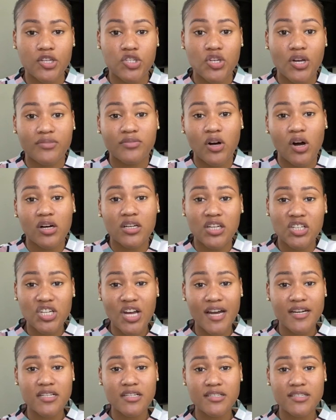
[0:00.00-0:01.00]
You have all the
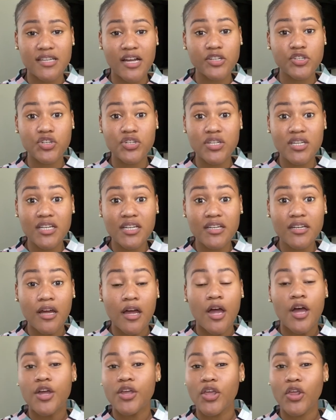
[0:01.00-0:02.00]
channels that you need.
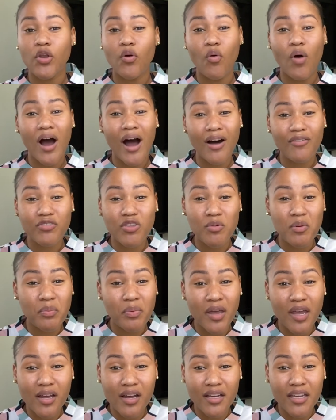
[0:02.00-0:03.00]
You don't have to be
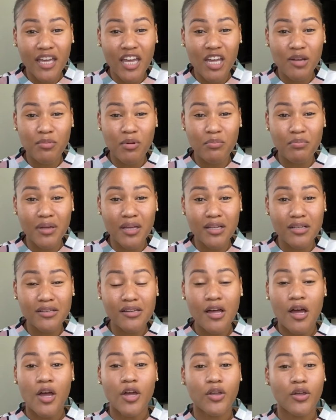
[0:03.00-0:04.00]
paying a cable bill.
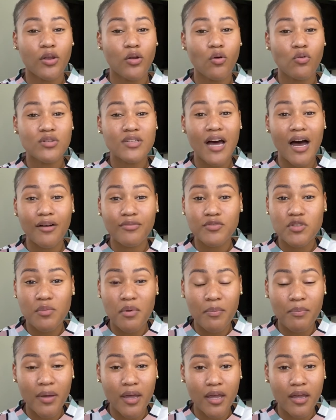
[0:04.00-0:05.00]
You don't have to be
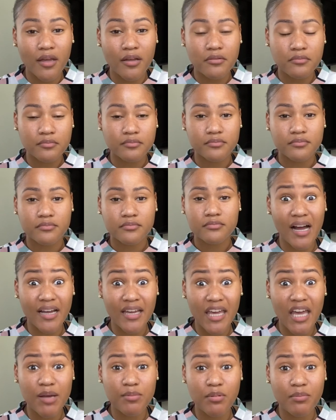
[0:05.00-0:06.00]
paying a
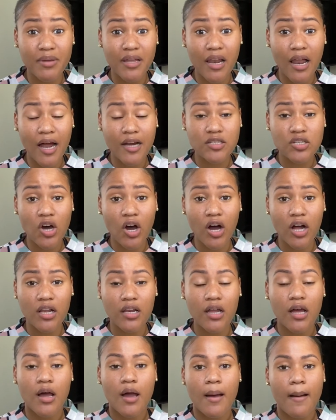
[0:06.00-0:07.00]
cable bill at all.
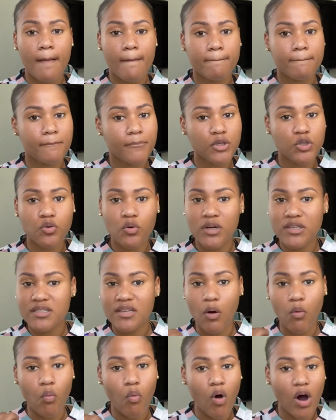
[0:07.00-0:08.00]
It's a
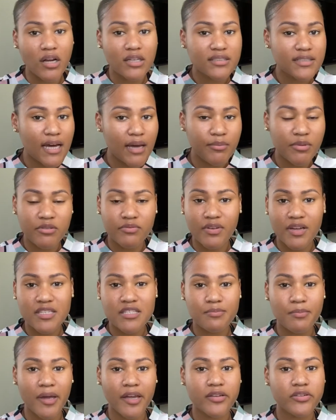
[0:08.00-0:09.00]
one-time
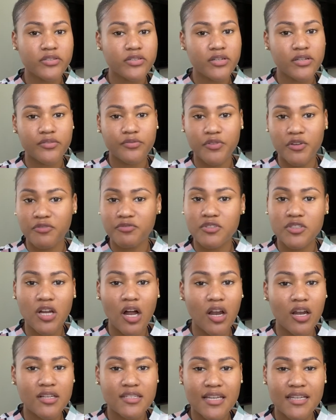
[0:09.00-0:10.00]
investment,
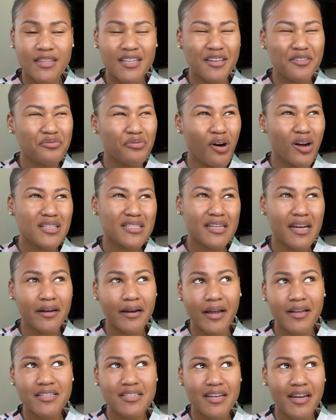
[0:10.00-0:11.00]
$50, I think,
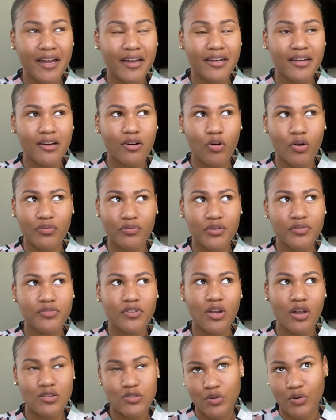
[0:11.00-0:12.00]
$49.99 or
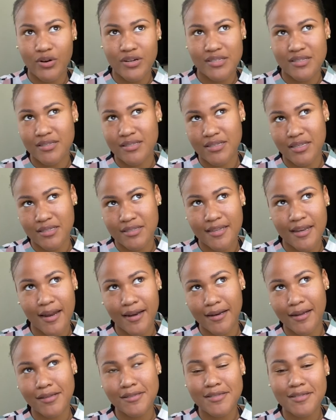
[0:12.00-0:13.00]
$50 or
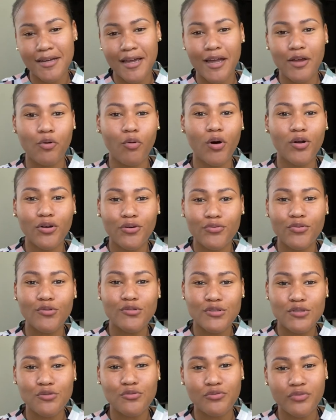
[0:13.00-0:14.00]
$69.99, one of
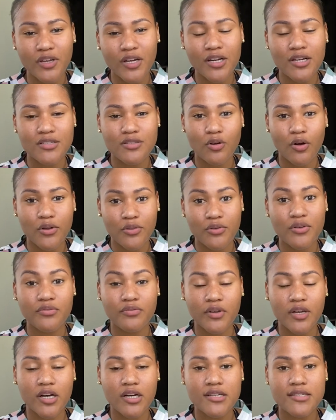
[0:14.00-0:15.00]
those two figures or three
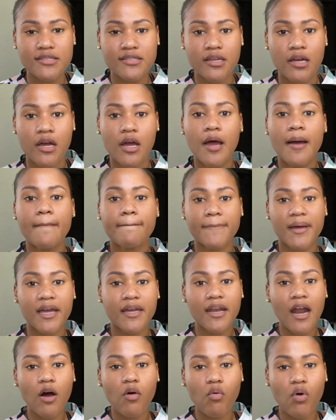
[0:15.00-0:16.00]
figures. Pay
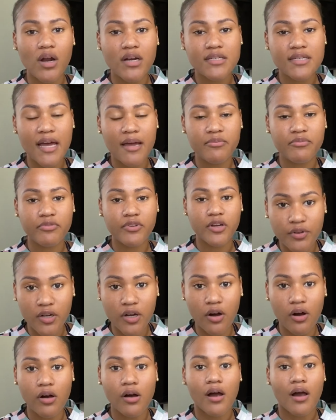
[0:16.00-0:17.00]
that one-time
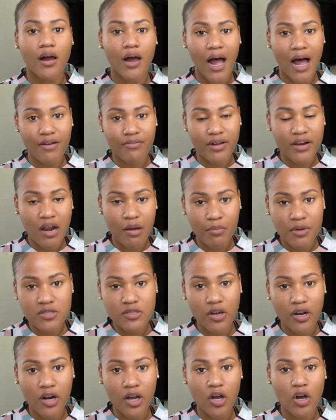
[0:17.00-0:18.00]
figure, have an
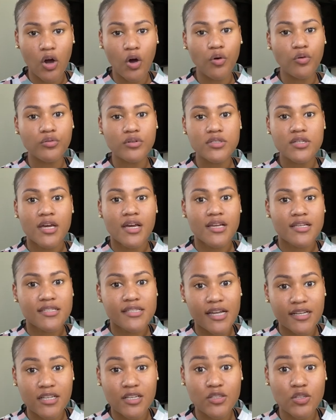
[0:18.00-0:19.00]
Amazon account,
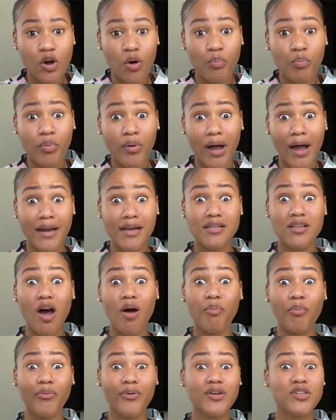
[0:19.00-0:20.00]
set it up, and it
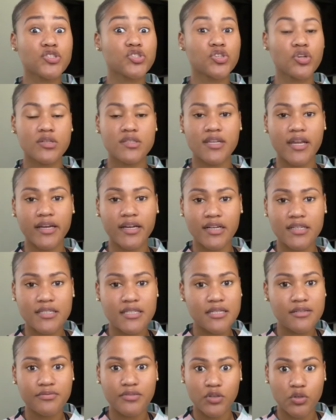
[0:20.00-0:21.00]
operates just like a
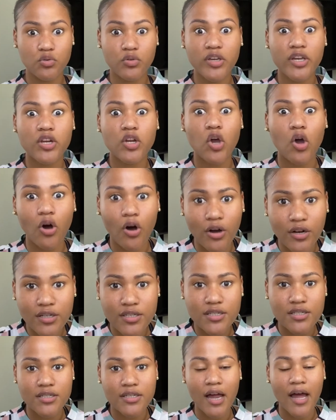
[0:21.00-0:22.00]
TV. You can cut
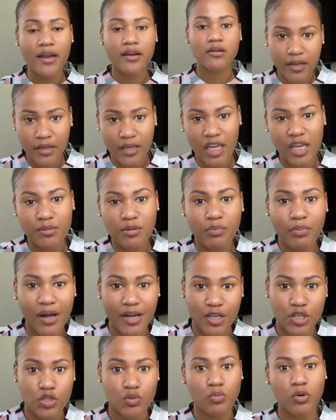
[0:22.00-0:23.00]
that cable
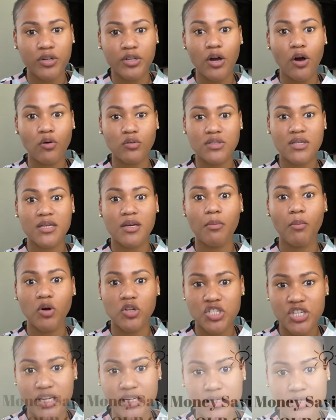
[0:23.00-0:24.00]
package money out of your
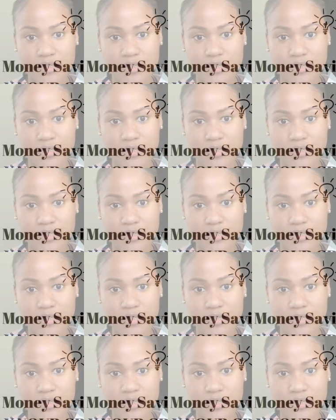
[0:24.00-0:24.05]
budget.